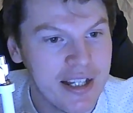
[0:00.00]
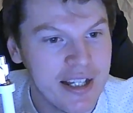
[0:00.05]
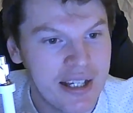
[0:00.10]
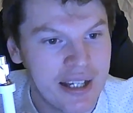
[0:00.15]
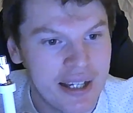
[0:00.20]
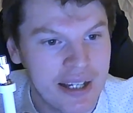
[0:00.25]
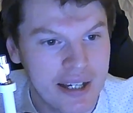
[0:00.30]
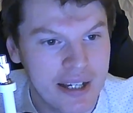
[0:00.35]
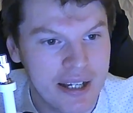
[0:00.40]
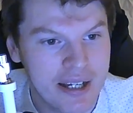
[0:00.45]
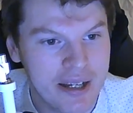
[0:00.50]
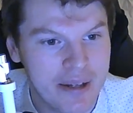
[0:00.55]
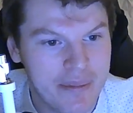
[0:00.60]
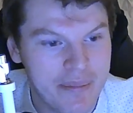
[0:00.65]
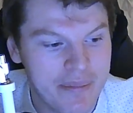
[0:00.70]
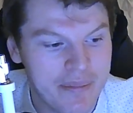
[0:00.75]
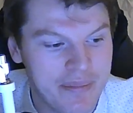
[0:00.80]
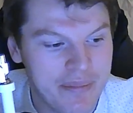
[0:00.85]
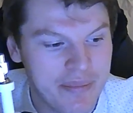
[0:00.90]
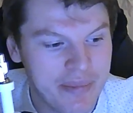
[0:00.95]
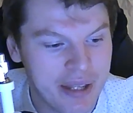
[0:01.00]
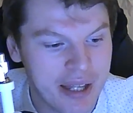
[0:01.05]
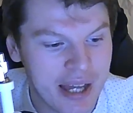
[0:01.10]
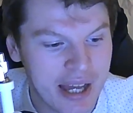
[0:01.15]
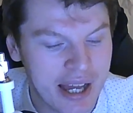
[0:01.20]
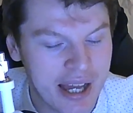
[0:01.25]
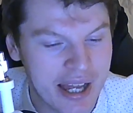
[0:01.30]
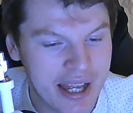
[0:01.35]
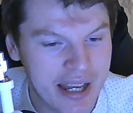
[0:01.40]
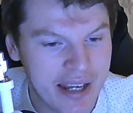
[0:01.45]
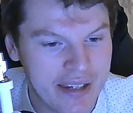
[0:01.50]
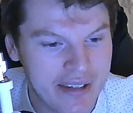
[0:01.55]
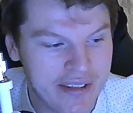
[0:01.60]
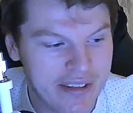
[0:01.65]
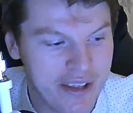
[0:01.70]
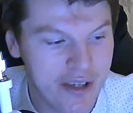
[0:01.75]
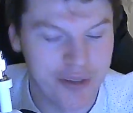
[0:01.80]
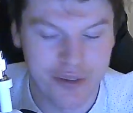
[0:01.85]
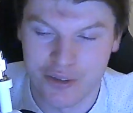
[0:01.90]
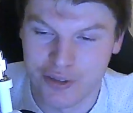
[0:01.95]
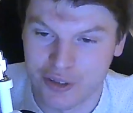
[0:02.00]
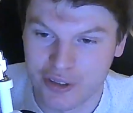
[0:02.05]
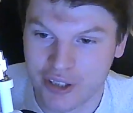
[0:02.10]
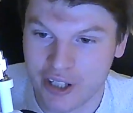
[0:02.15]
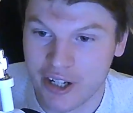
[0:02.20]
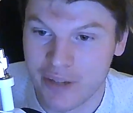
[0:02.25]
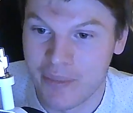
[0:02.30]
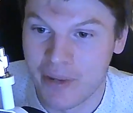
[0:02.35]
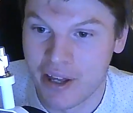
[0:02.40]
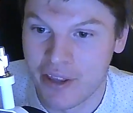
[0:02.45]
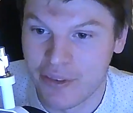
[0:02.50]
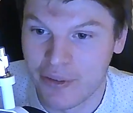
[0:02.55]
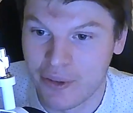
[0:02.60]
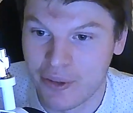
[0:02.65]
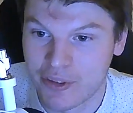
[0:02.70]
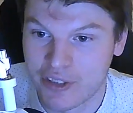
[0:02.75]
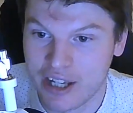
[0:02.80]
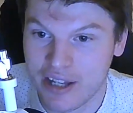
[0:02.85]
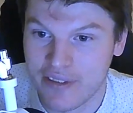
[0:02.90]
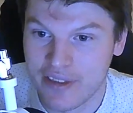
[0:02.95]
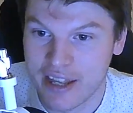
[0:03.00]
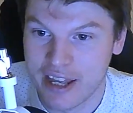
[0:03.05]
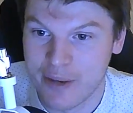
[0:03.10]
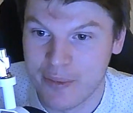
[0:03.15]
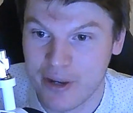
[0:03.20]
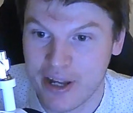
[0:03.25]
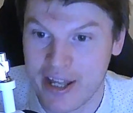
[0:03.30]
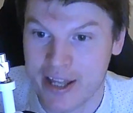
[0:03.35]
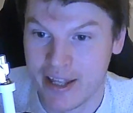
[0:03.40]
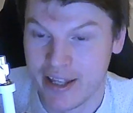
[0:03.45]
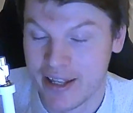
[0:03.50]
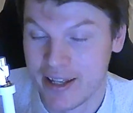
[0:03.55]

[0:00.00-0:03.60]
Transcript: And those are just kind of my thoughts out there, where,